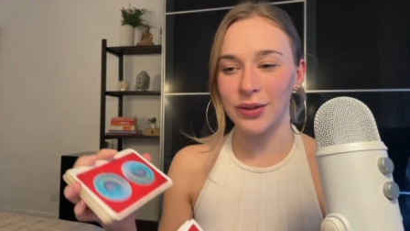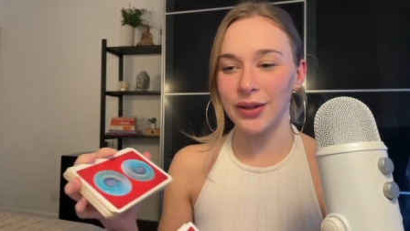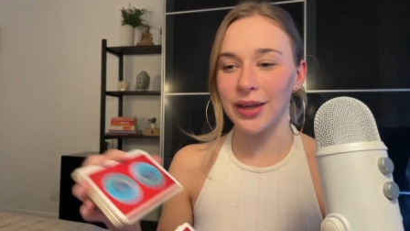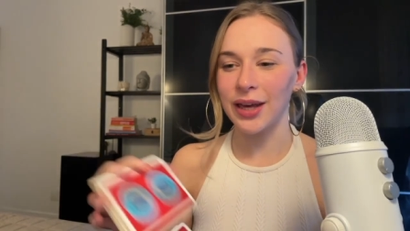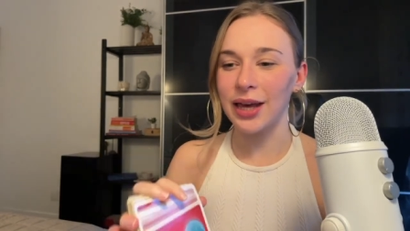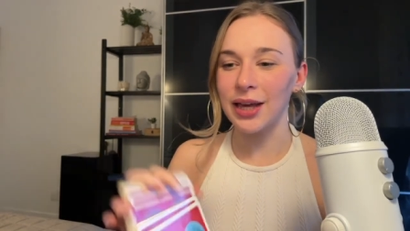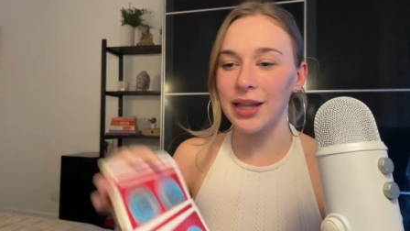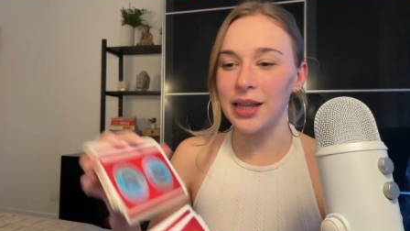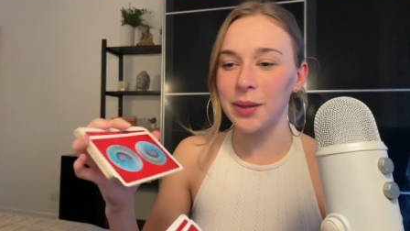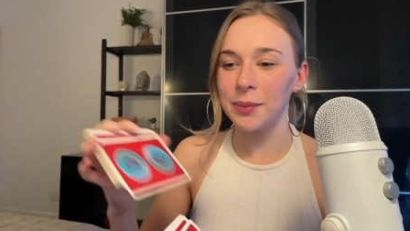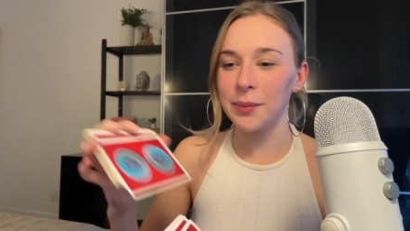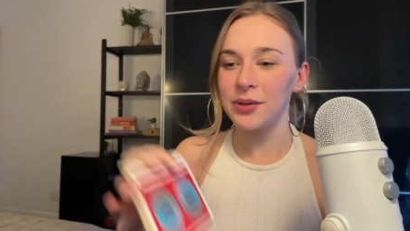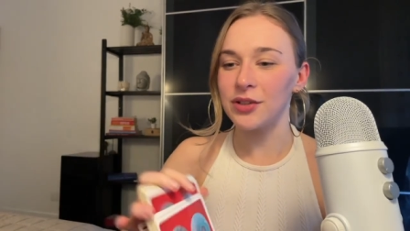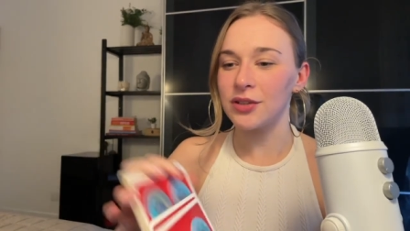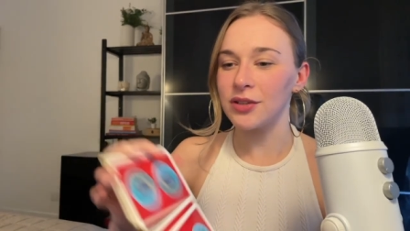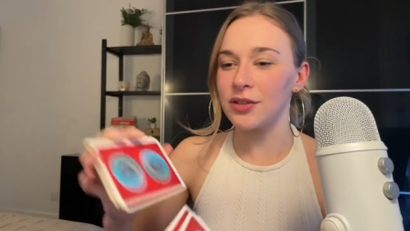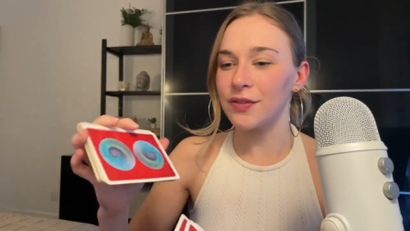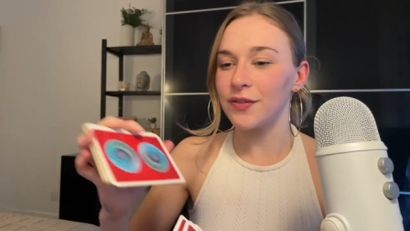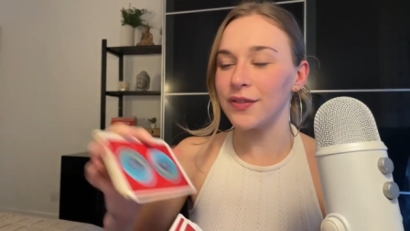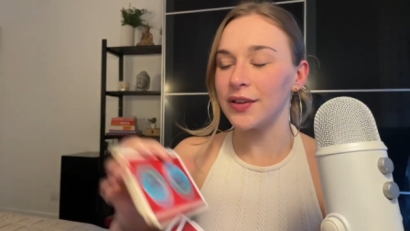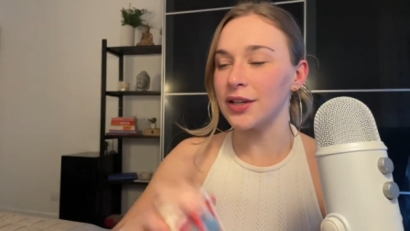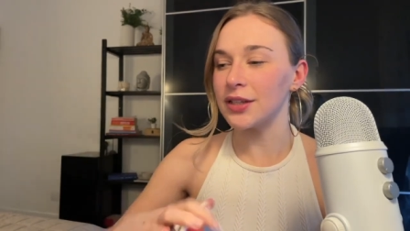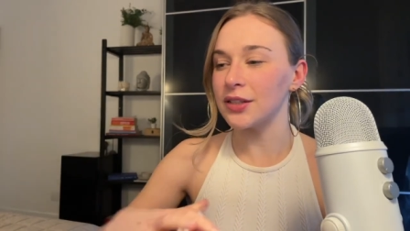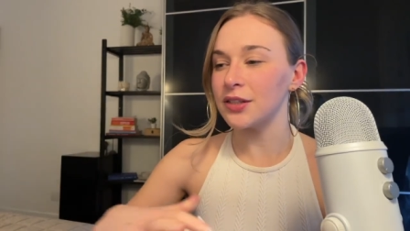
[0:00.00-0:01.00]
Okay, let me just
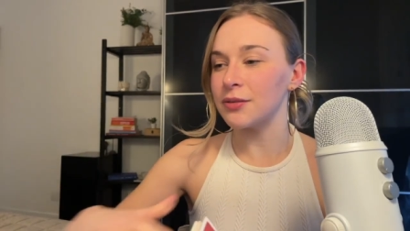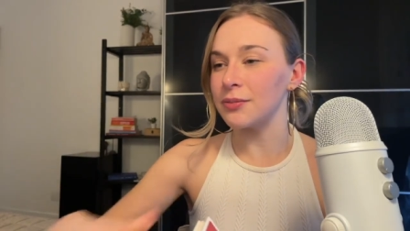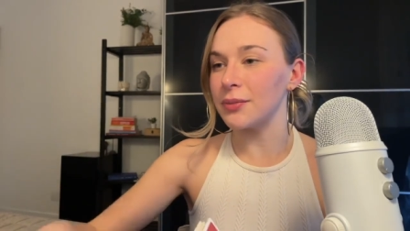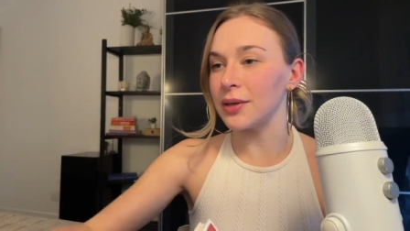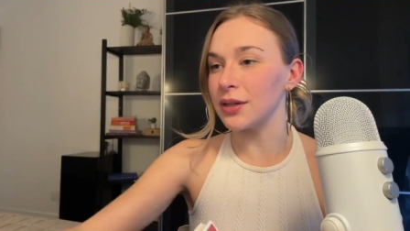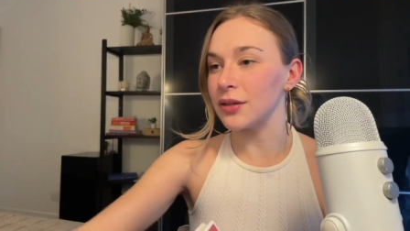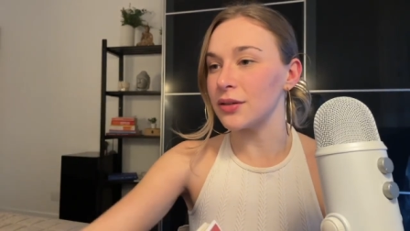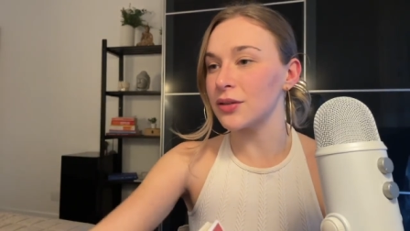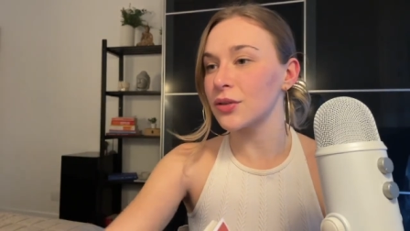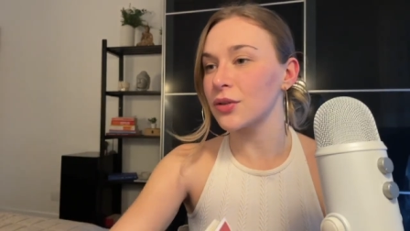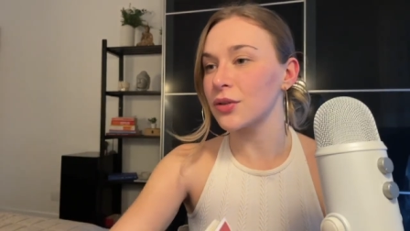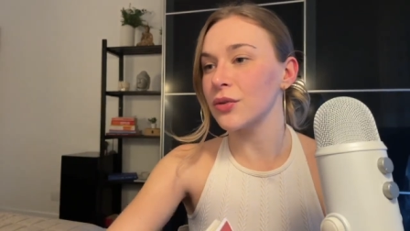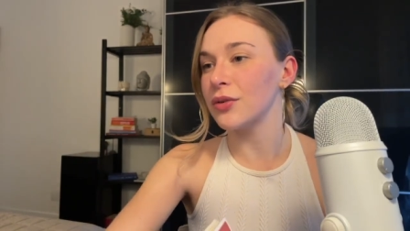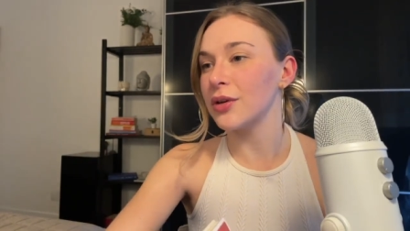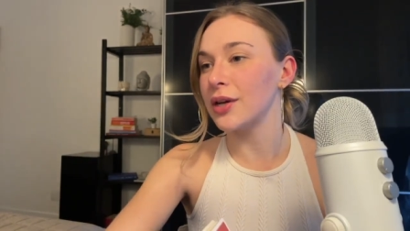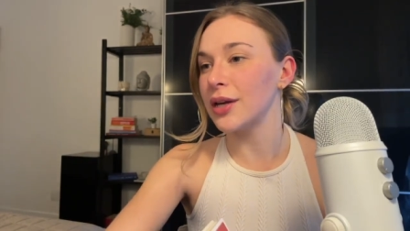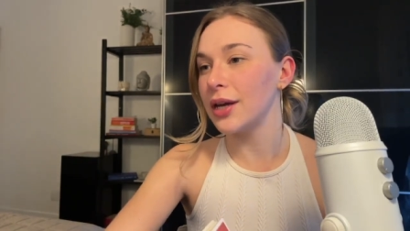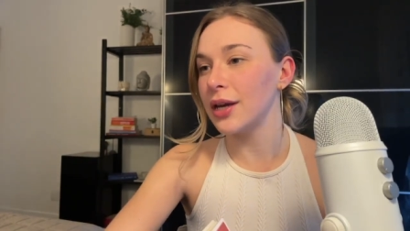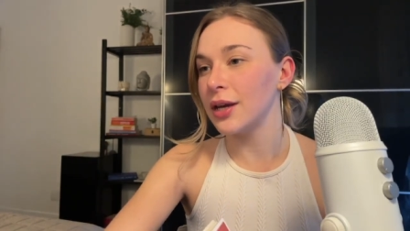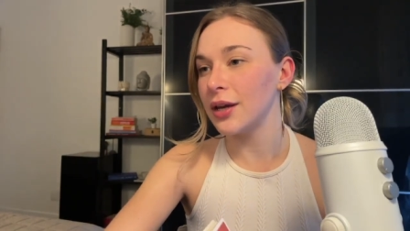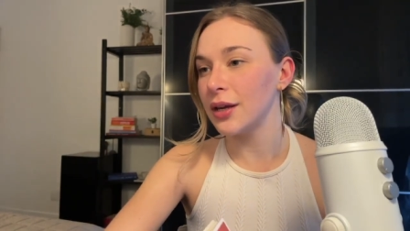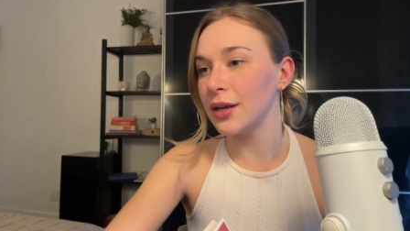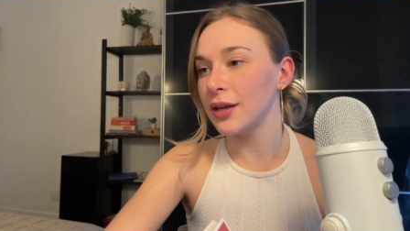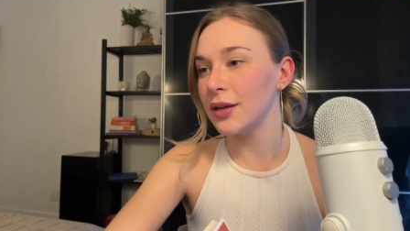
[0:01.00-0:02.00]
fix my
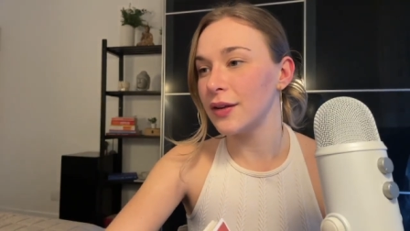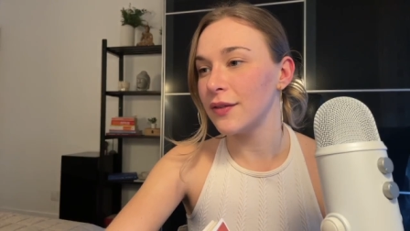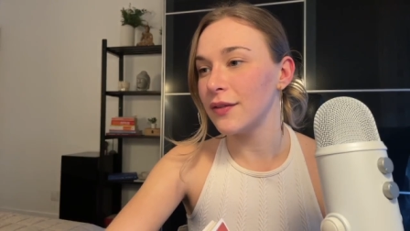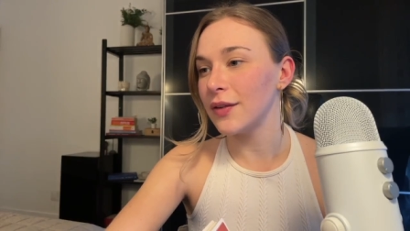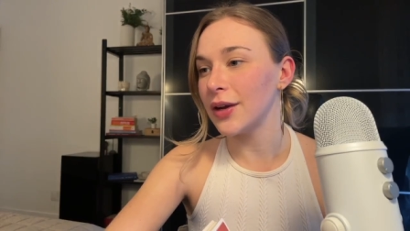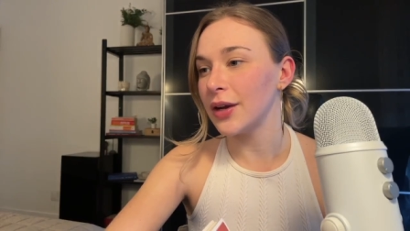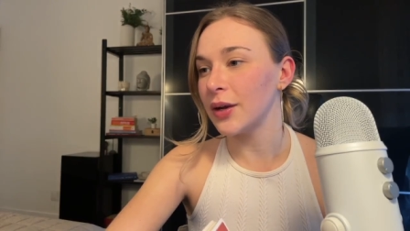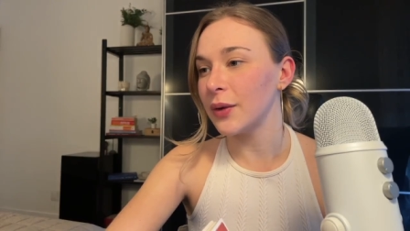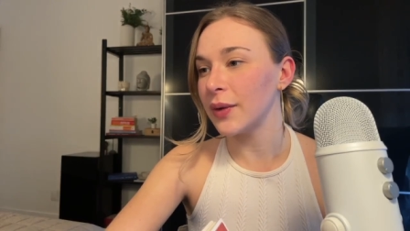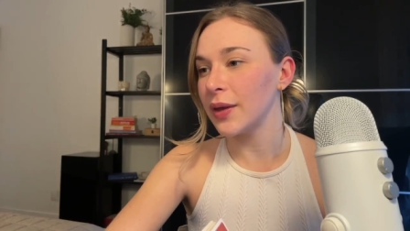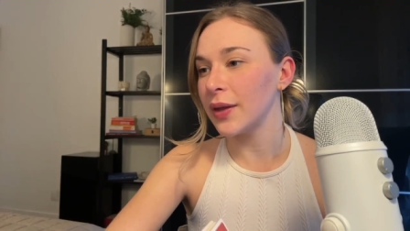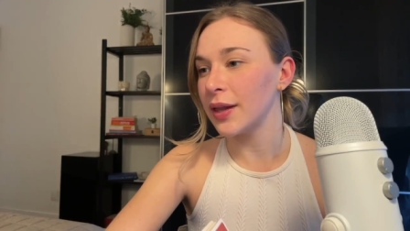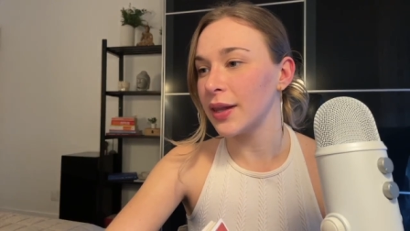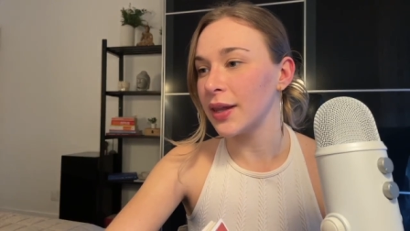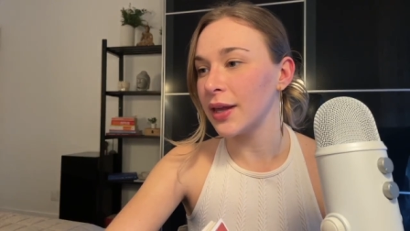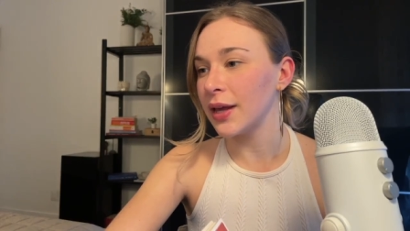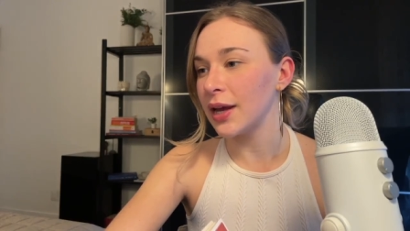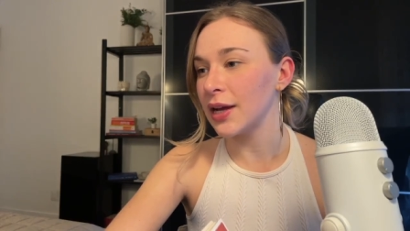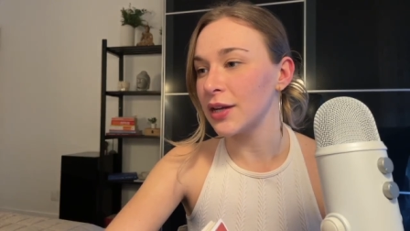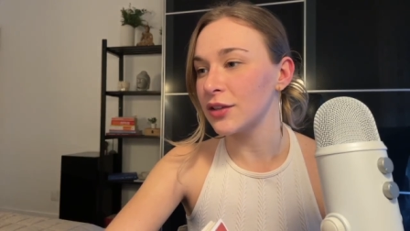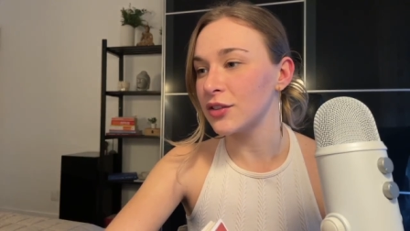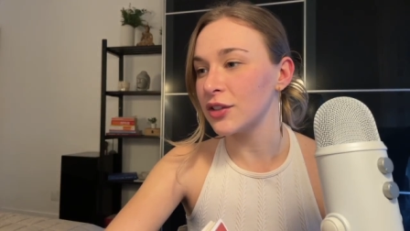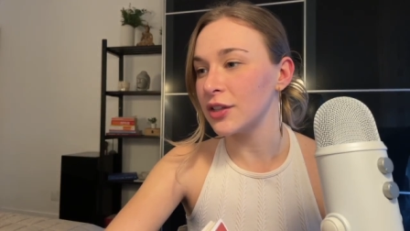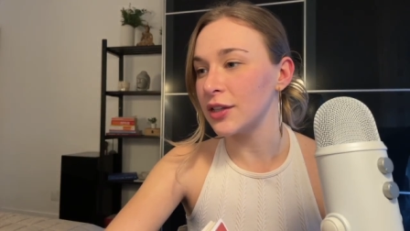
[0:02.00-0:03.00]
screen very quickly,
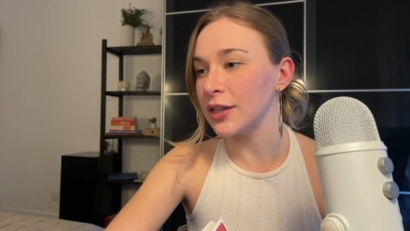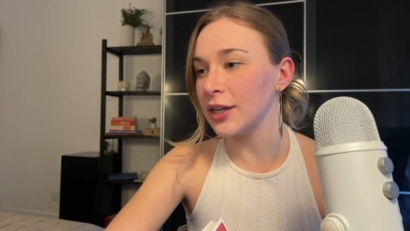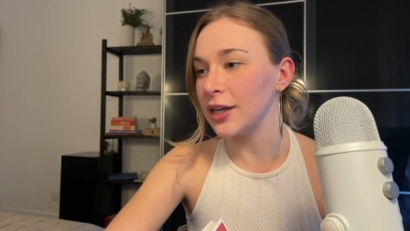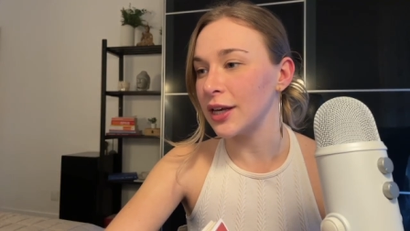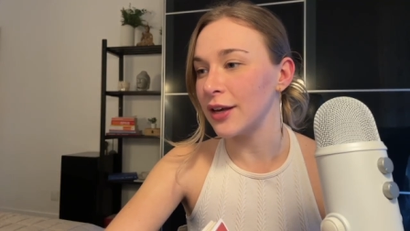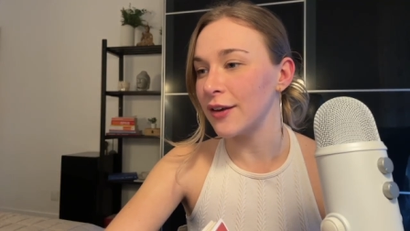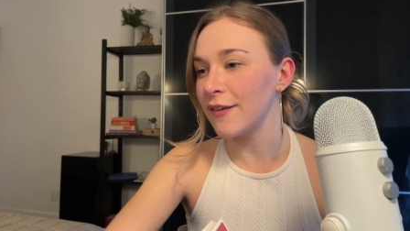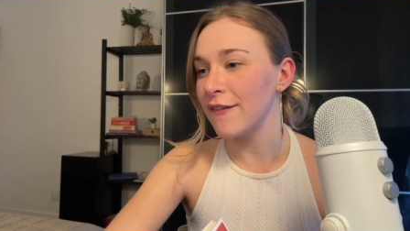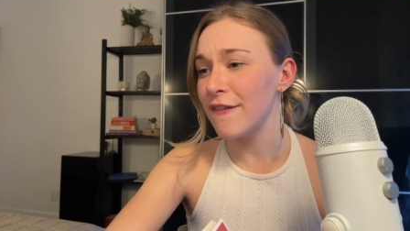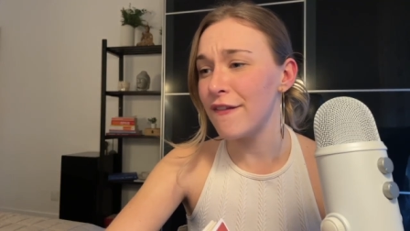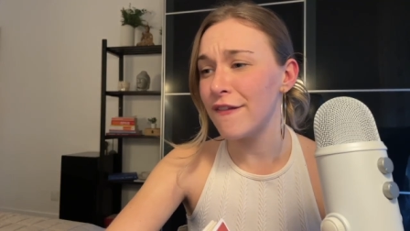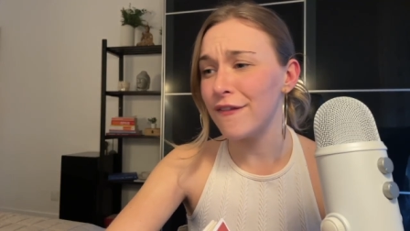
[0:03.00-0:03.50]
actually,